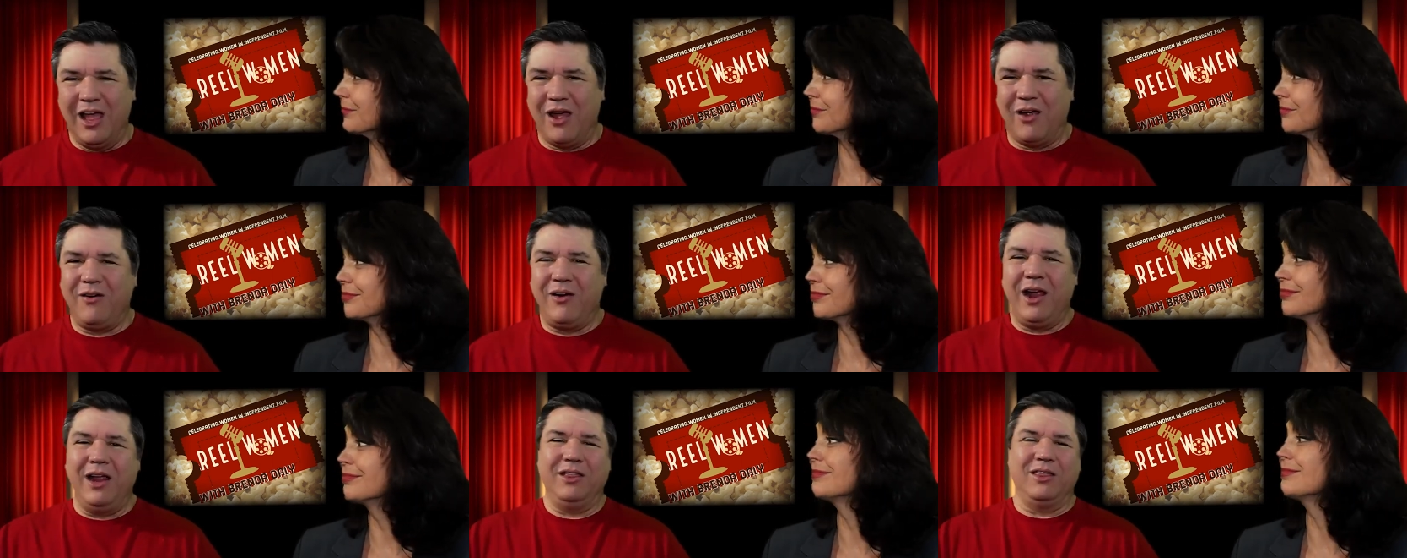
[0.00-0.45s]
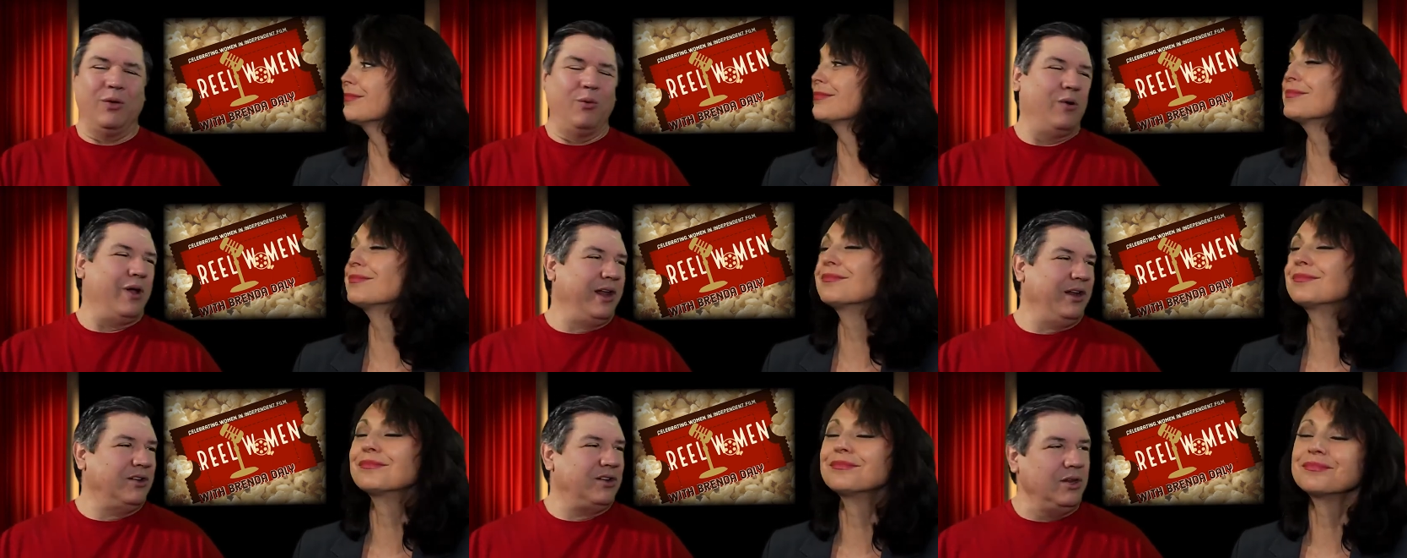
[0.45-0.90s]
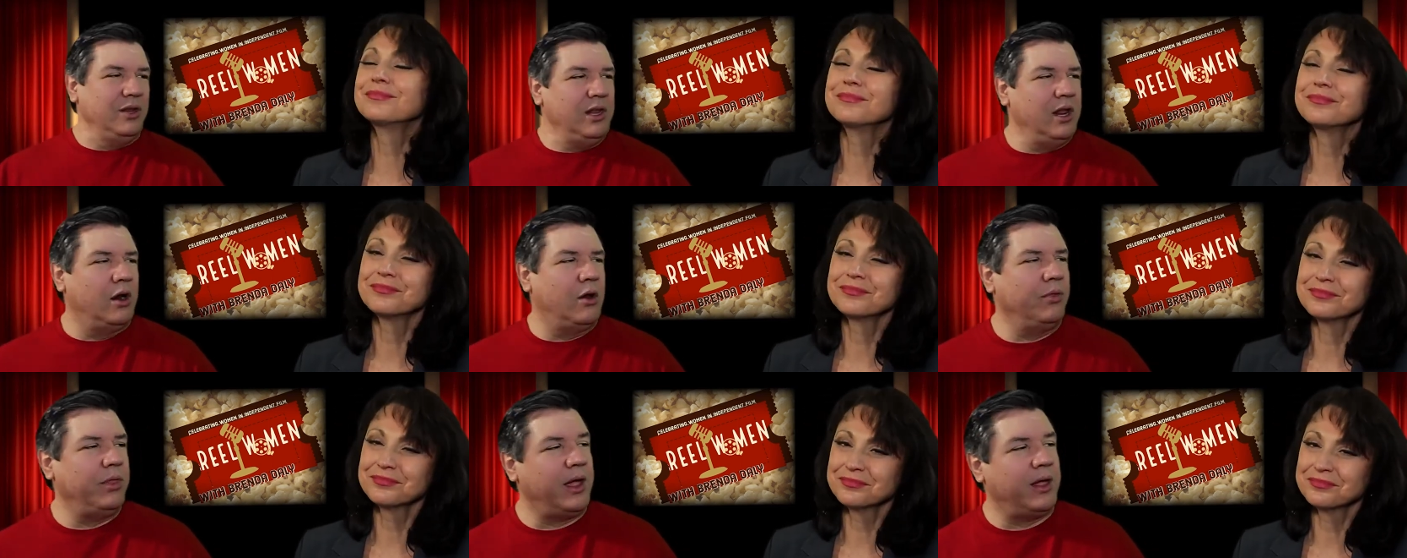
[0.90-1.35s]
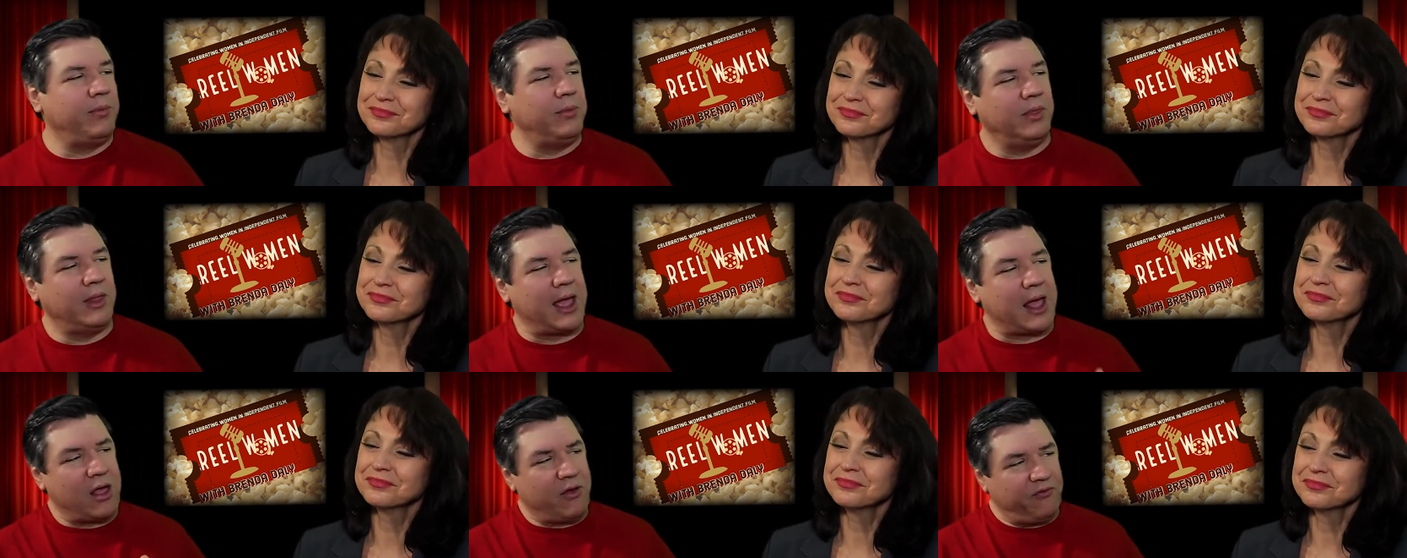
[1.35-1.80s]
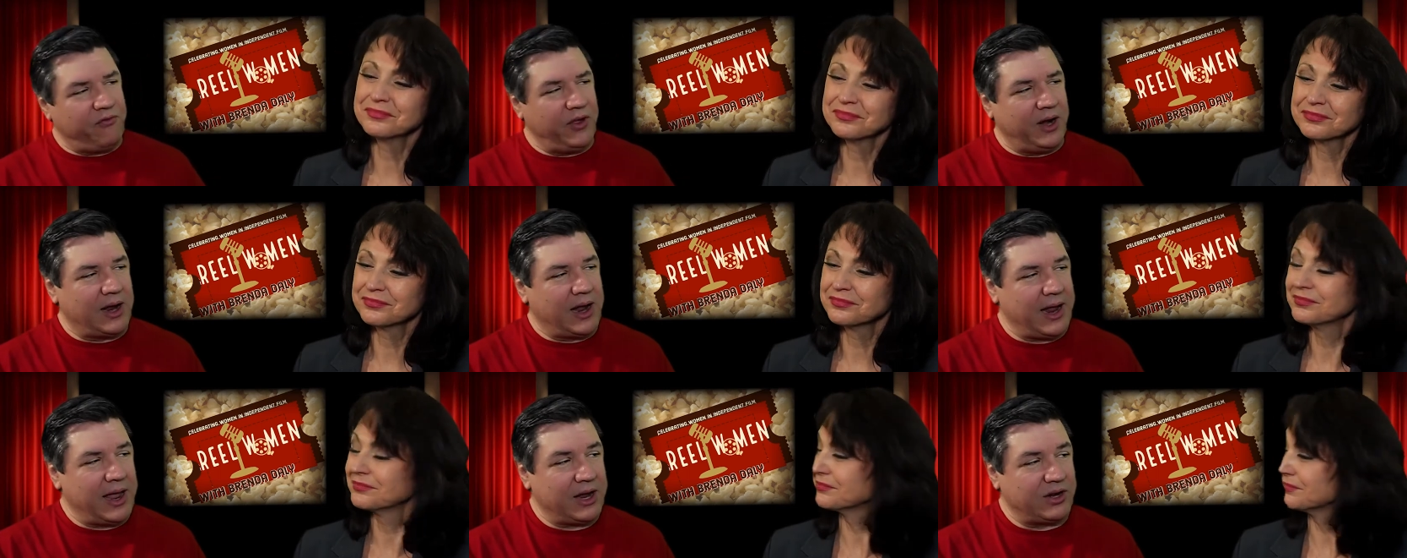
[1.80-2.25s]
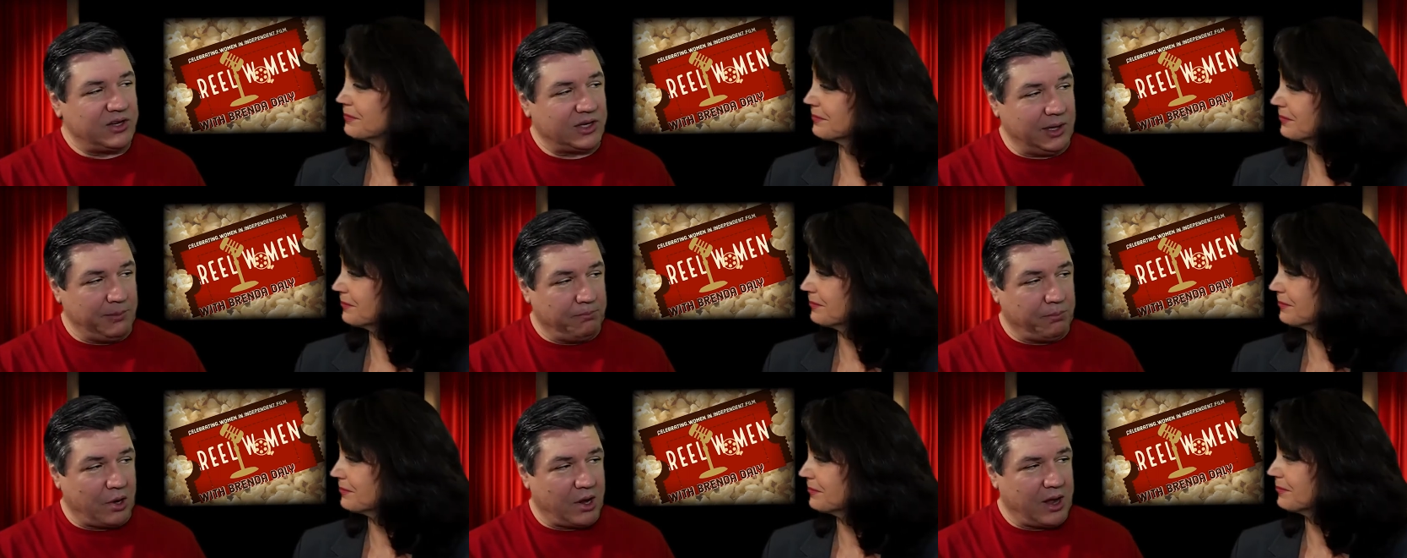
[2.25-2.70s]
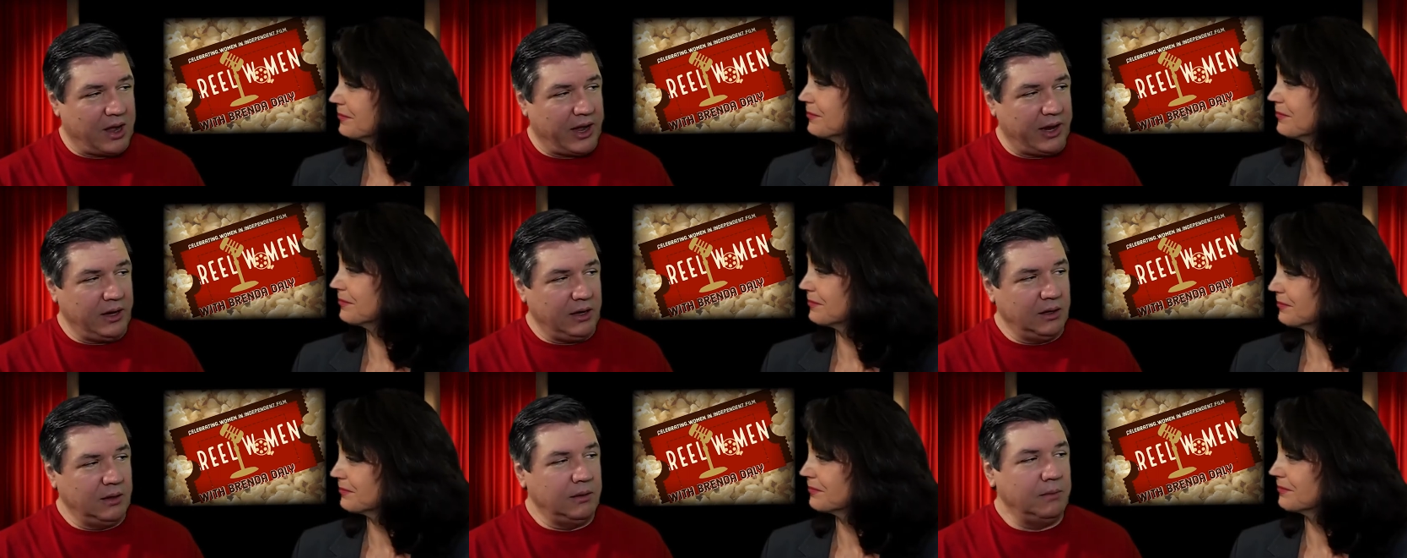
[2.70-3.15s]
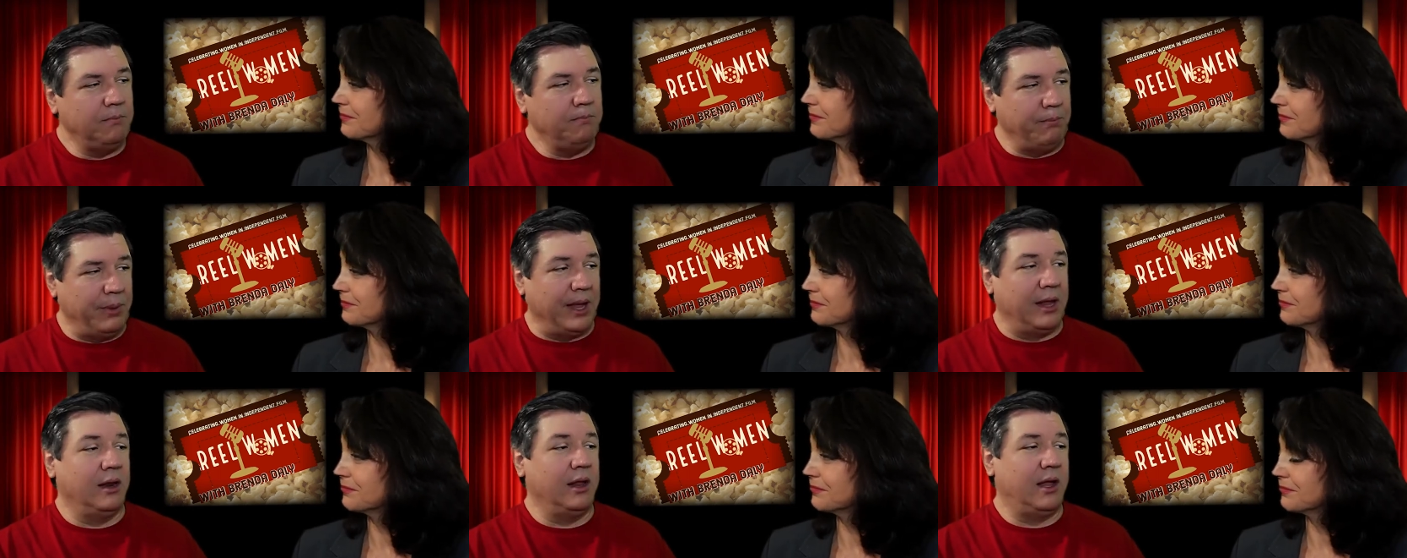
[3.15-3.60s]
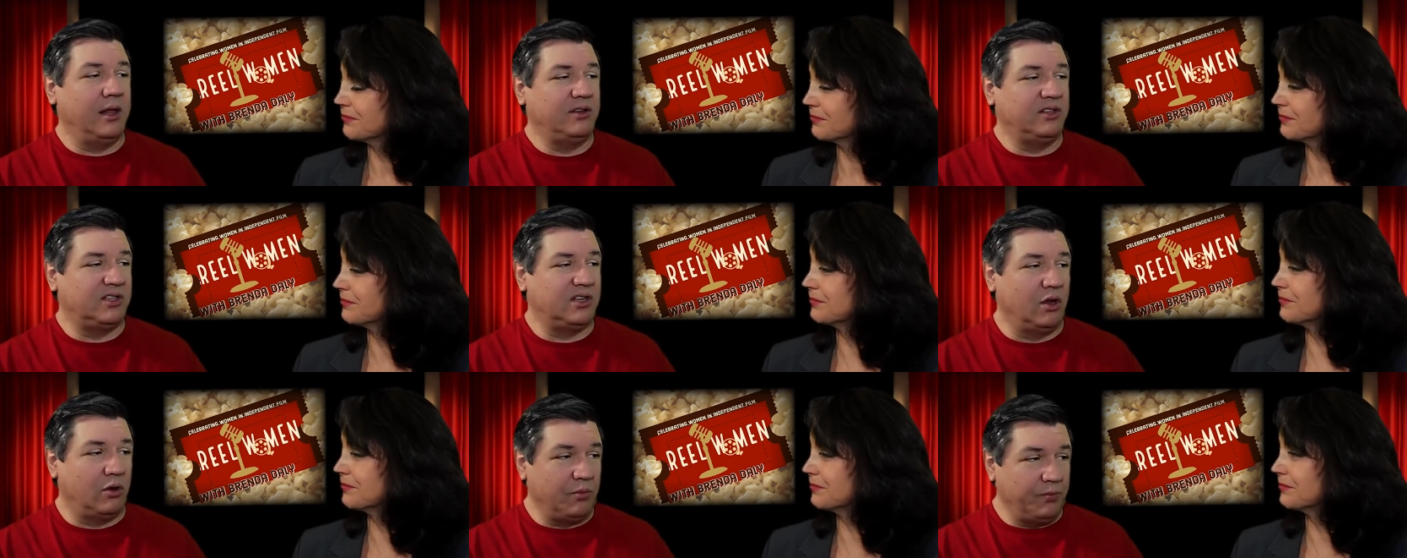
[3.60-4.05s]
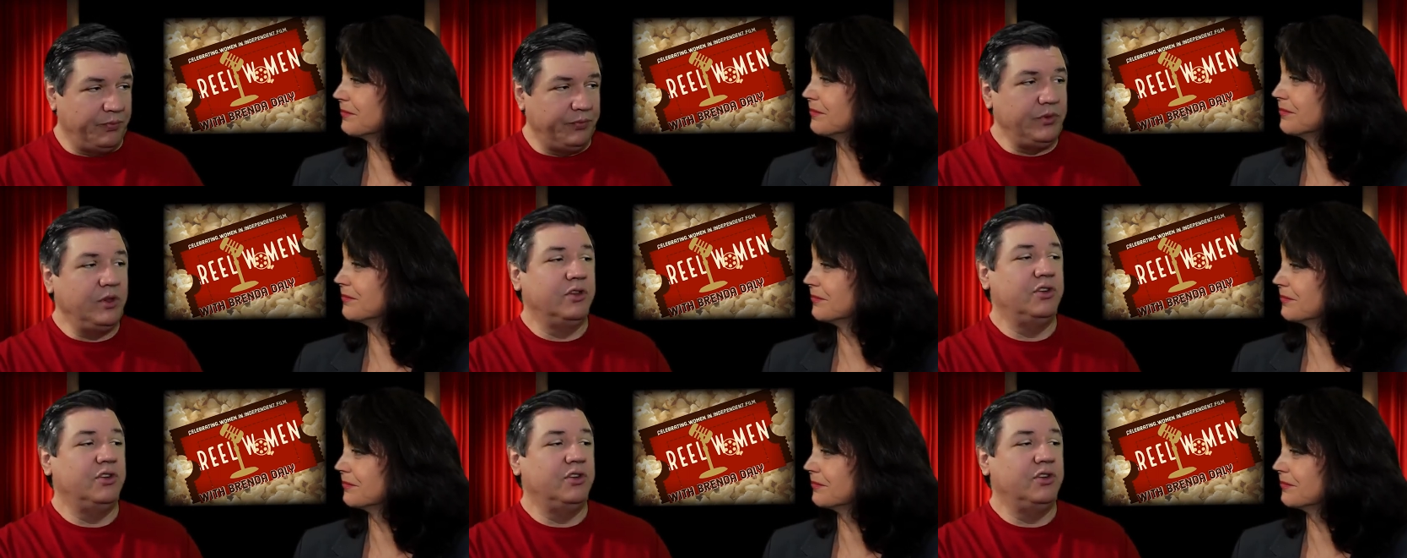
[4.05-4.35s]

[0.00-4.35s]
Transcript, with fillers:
Speaker 1: All right, the white, you know, that the outfit I actually bought Bella. So mm-hmm.